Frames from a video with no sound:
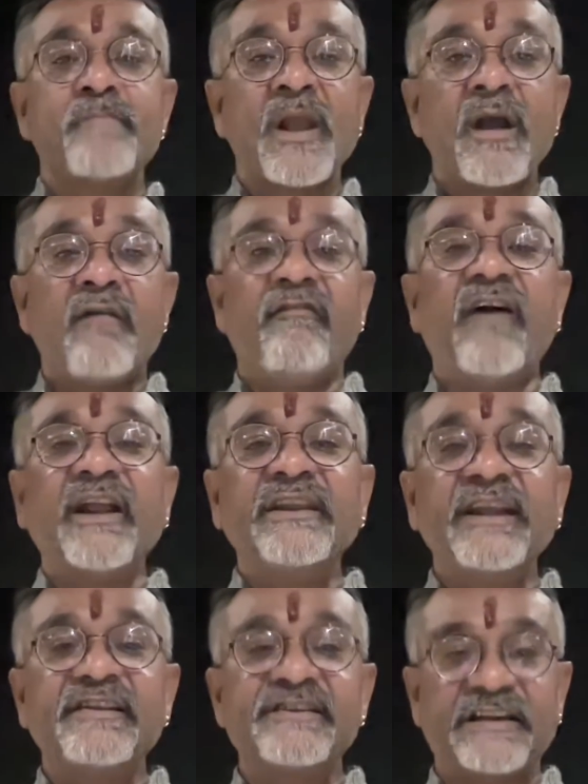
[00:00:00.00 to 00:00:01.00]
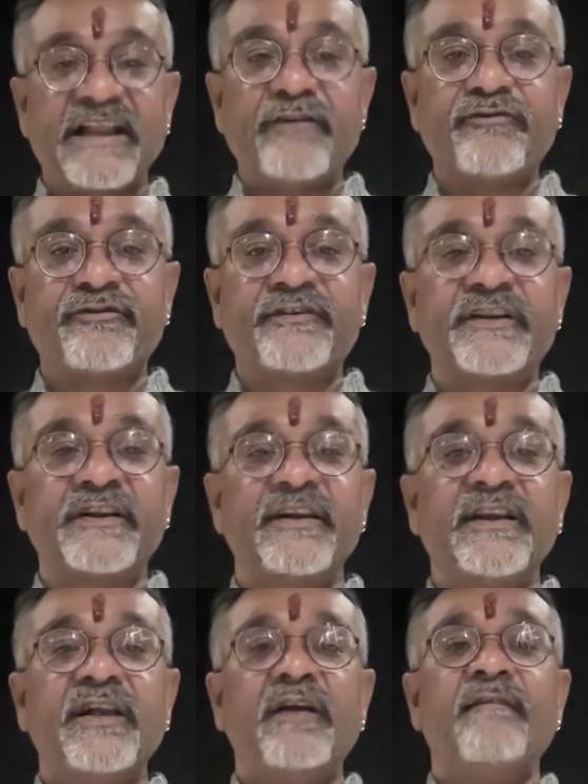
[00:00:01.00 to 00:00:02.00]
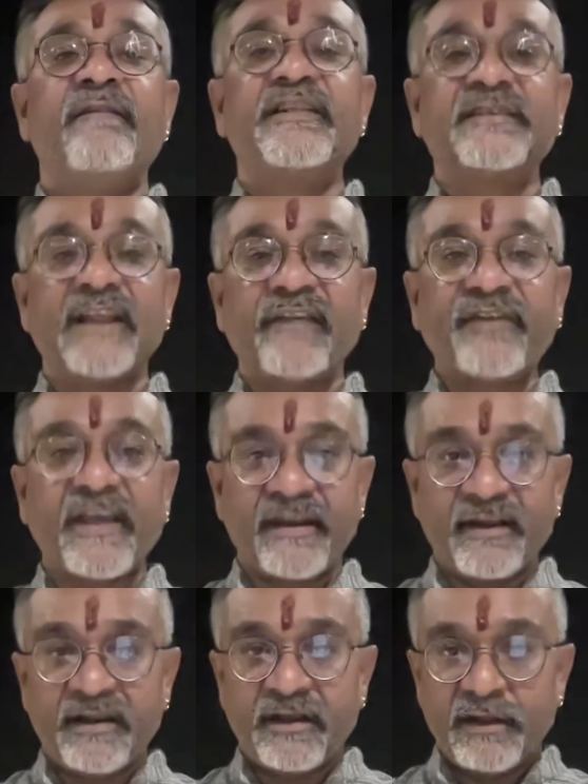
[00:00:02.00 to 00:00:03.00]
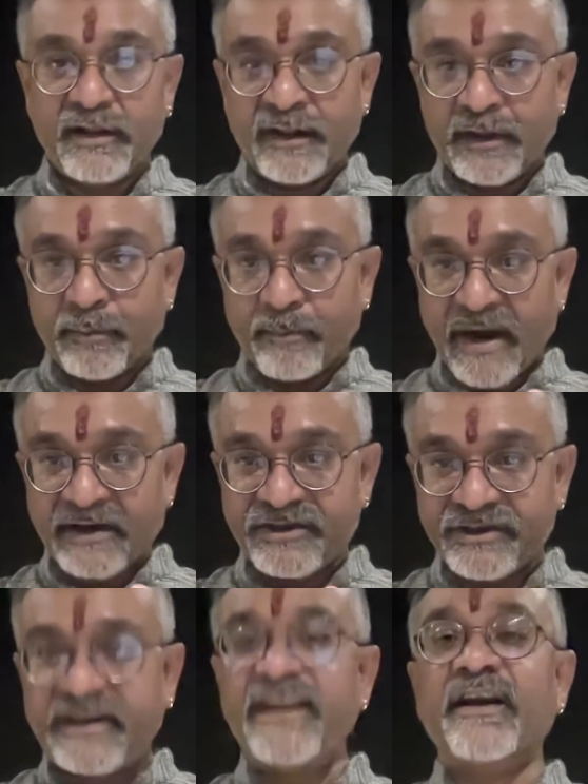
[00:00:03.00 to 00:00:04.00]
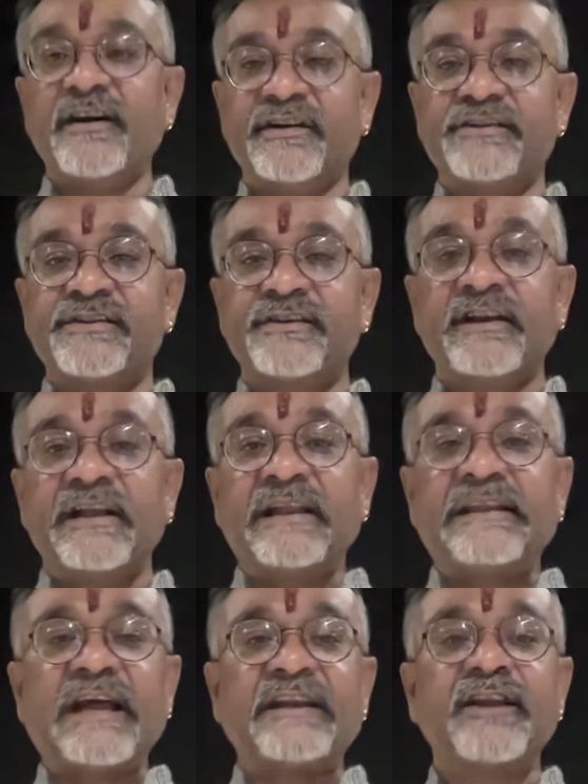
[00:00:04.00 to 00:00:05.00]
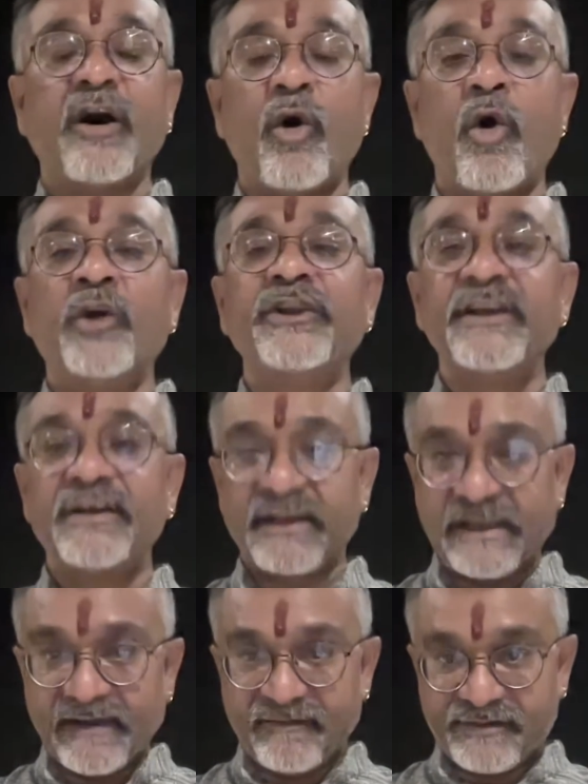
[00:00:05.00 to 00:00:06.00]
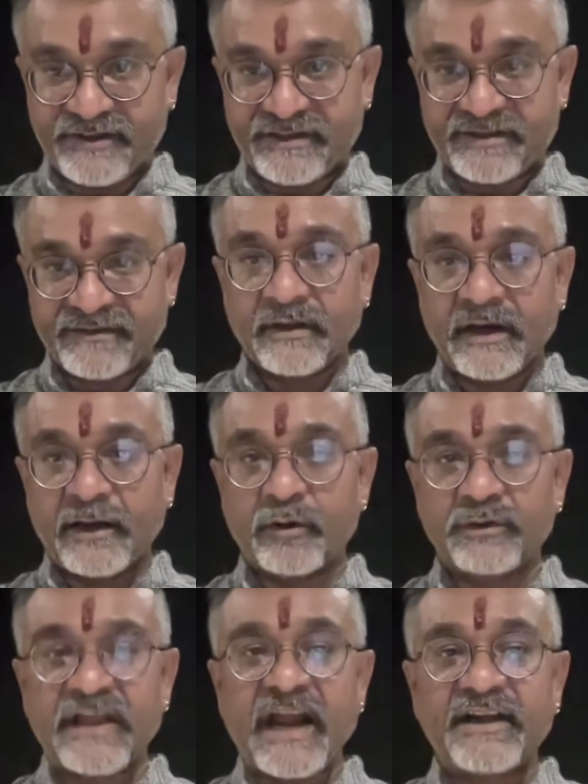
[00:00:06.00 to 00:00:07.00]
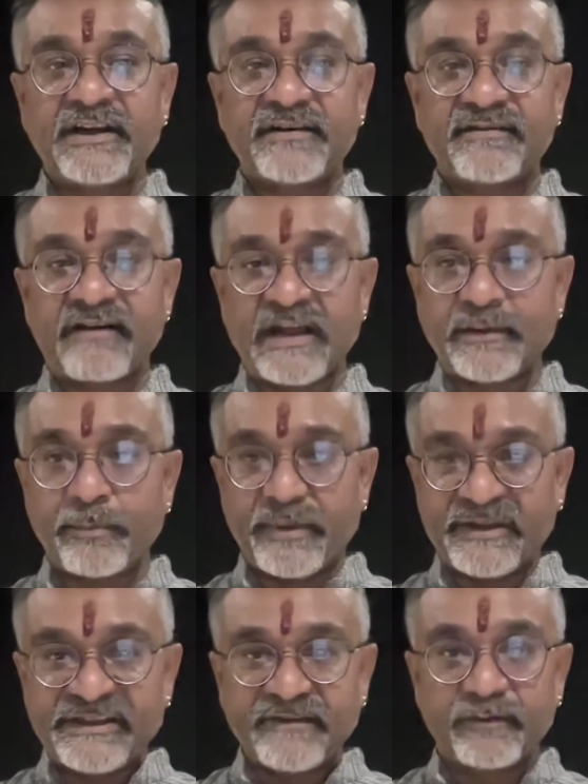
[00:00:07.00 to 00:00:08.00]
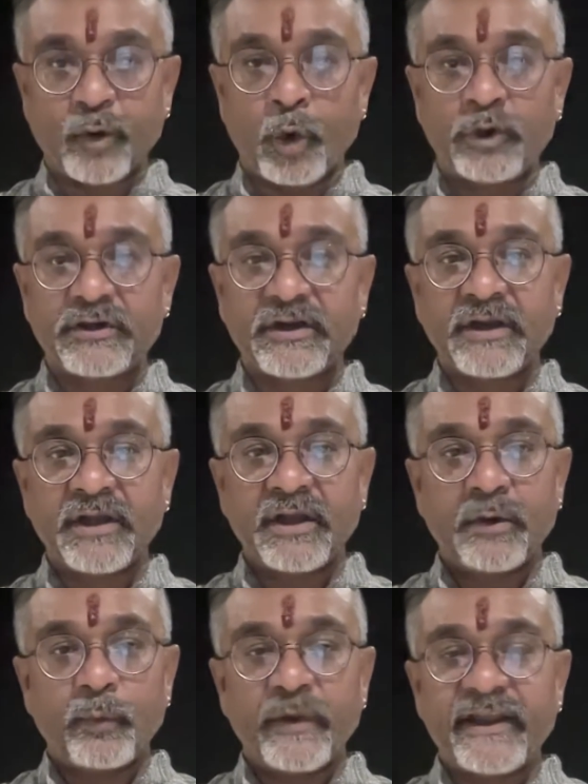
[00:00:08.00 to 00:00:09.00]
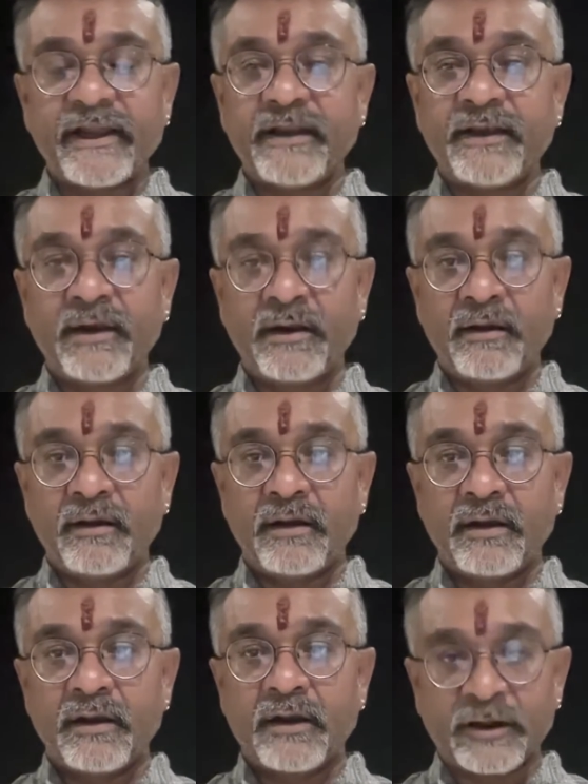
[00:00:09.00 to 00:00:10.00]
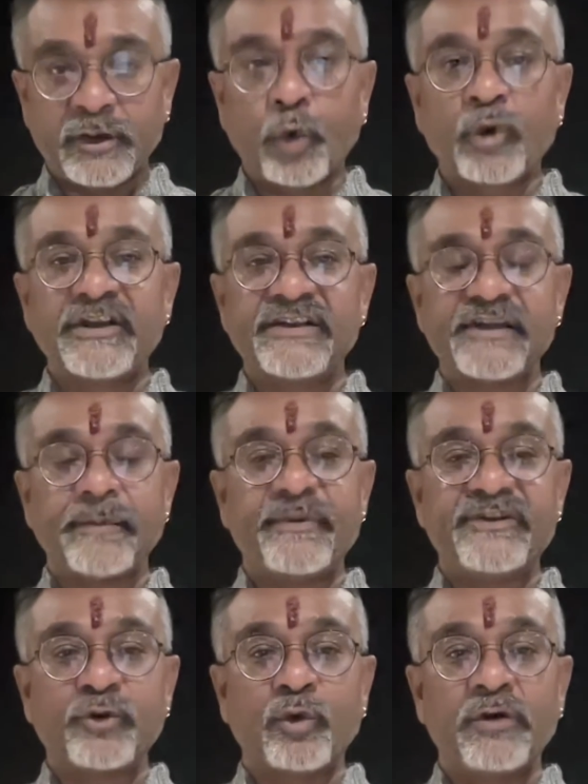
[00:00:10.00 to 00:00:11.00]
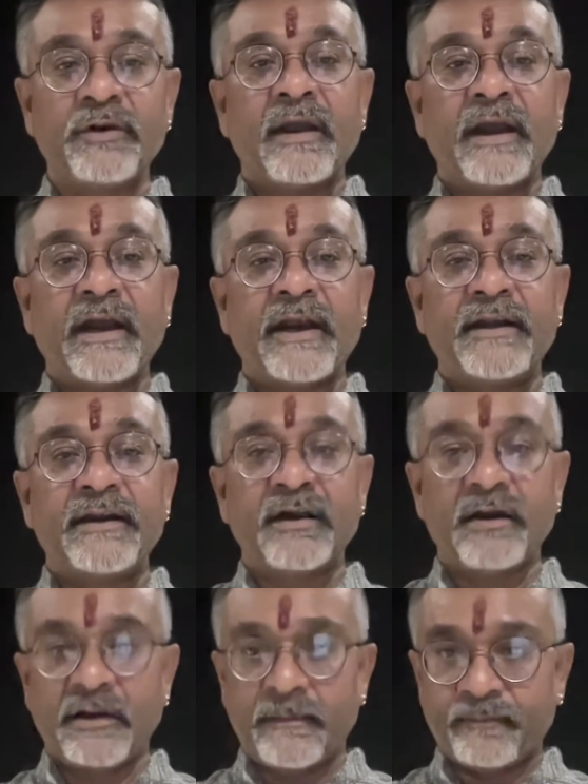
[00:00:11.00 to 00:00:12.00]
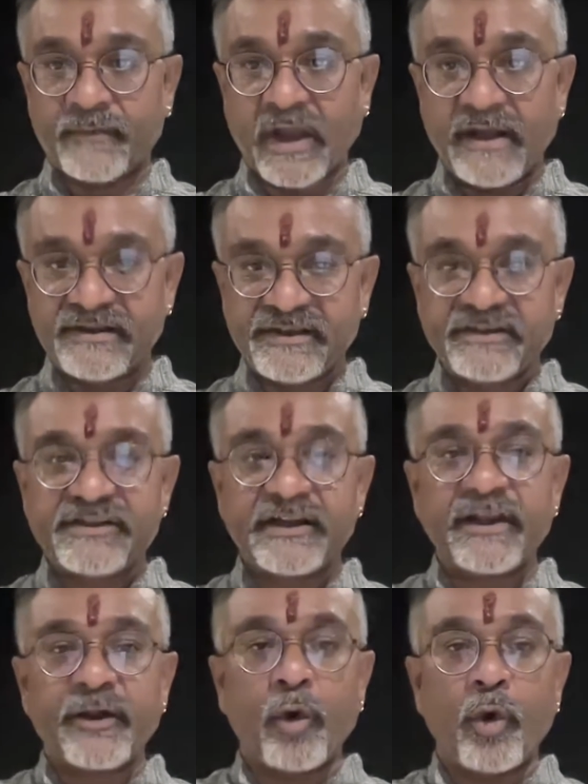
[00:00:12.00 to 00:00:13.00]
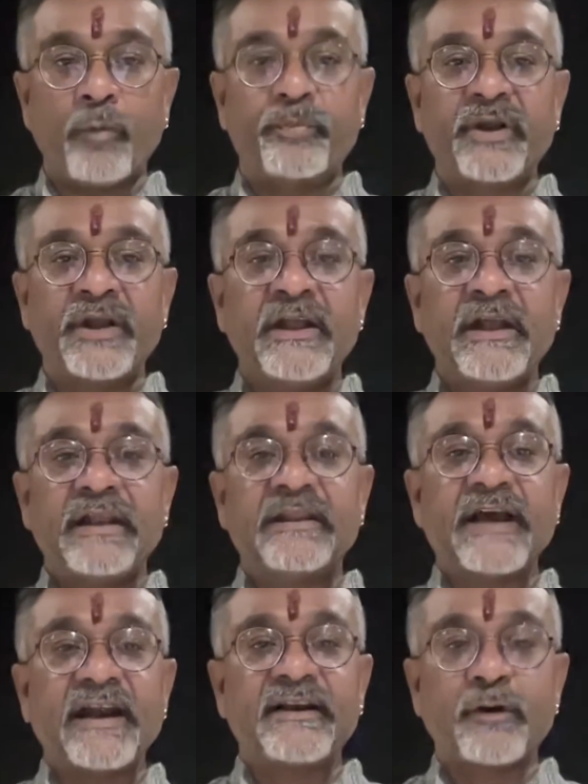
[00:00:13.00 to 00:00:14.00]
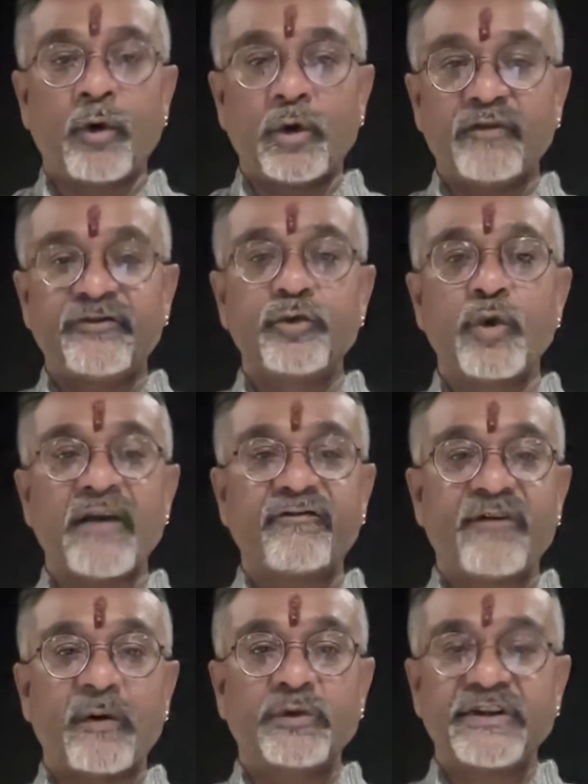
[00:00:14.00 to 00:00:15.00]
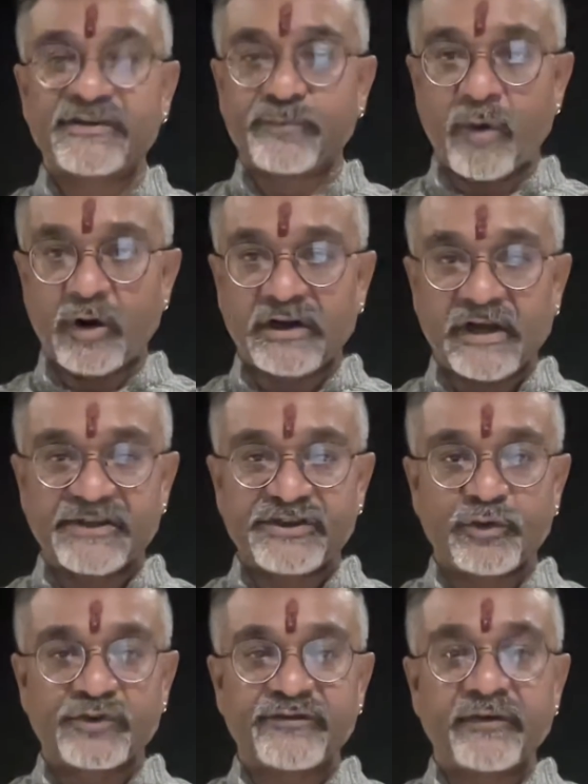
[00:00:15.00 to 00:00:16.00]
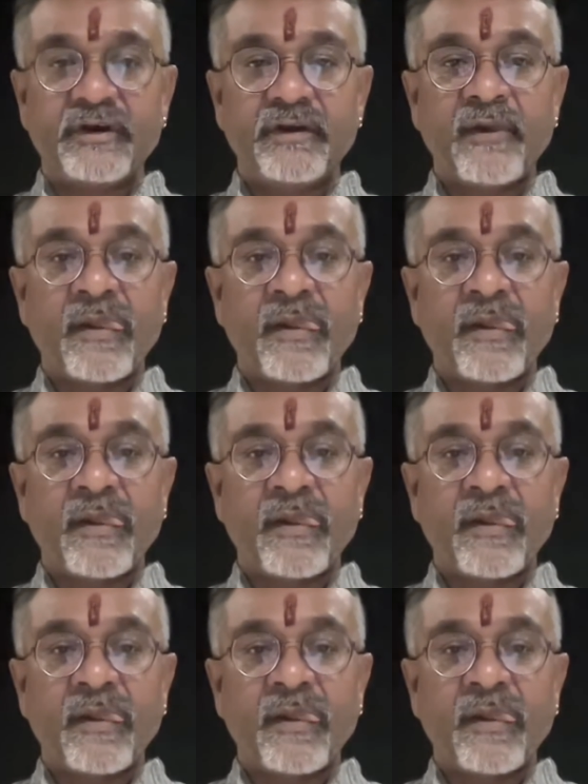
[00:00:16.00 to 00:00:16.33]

one is left with nothing but tears that the onion gives. And on that rather pensive note, we can conclude this episode, and I sincerely hope that all of you have found this podcast useful.